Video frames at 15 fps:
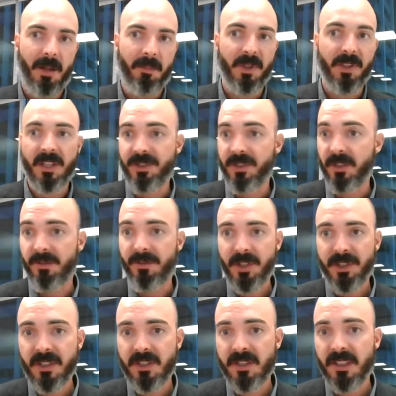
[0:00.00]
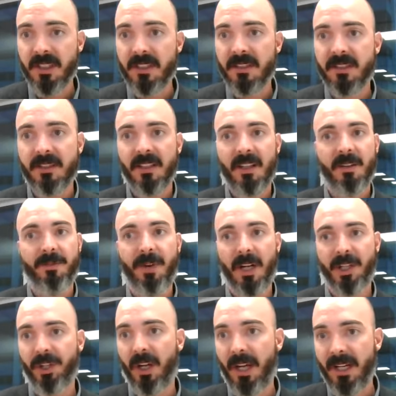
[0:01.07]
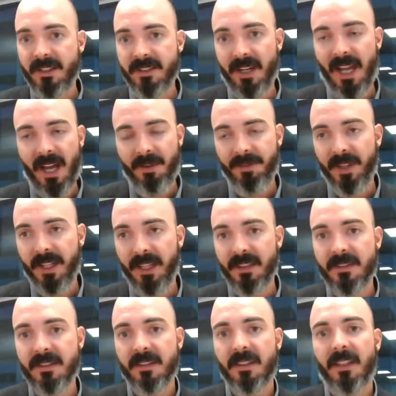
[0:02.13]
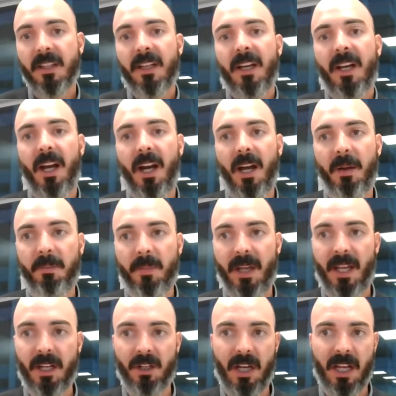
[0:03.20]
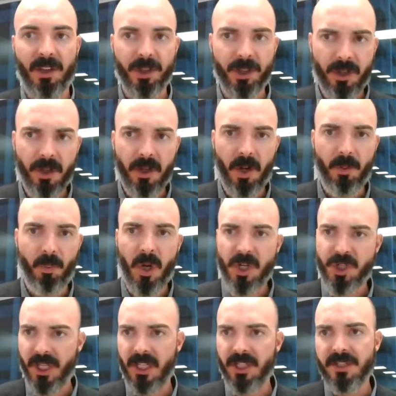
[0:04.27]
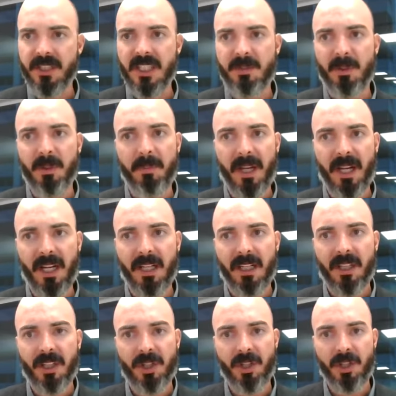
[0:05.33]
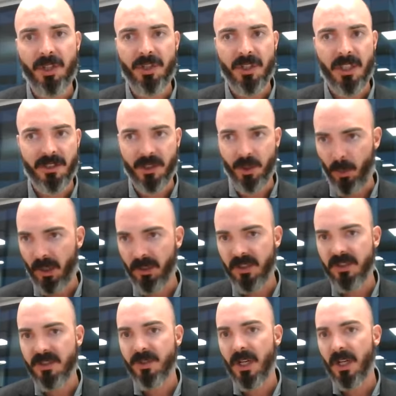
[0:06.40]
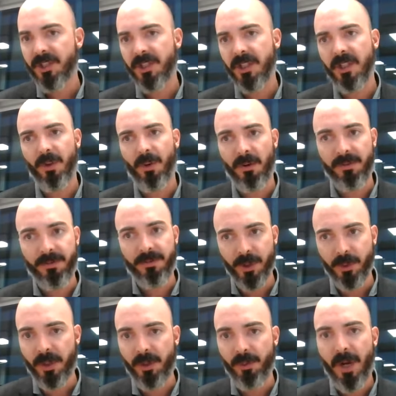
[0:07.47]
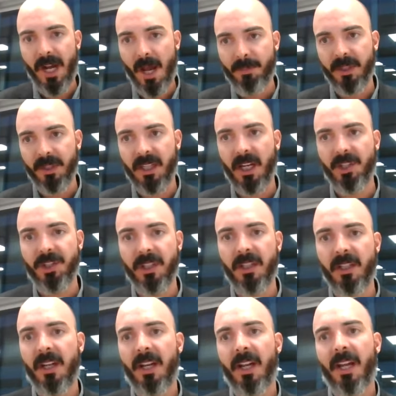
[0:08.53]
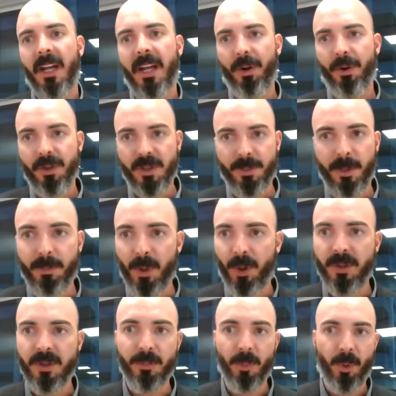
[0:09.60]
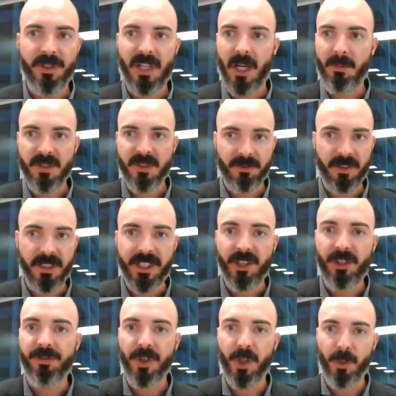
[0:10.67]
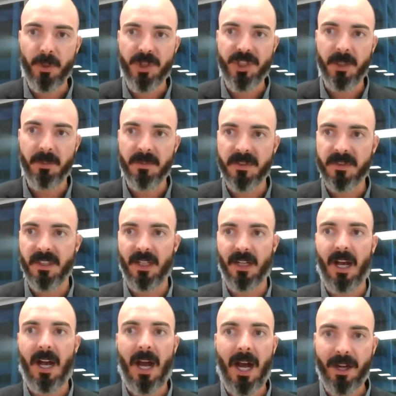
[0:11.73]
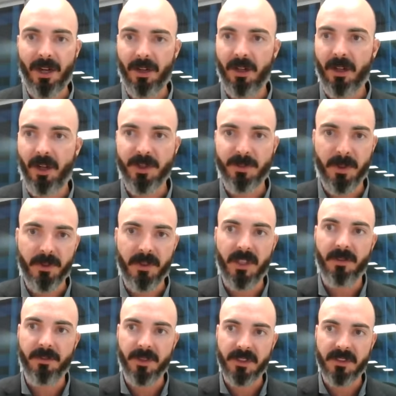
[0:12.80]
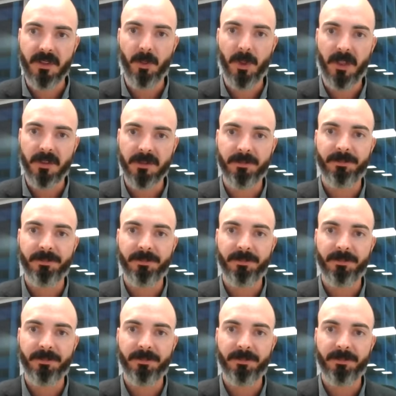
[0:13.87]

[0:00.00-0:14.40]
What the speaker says: cluster efficiencies, fracture heights and half lengths, and learn on what changes need to be made to well construction or fluid and rate application in order to promote more types of linear flow regimes and higher ultimate recoveries as well.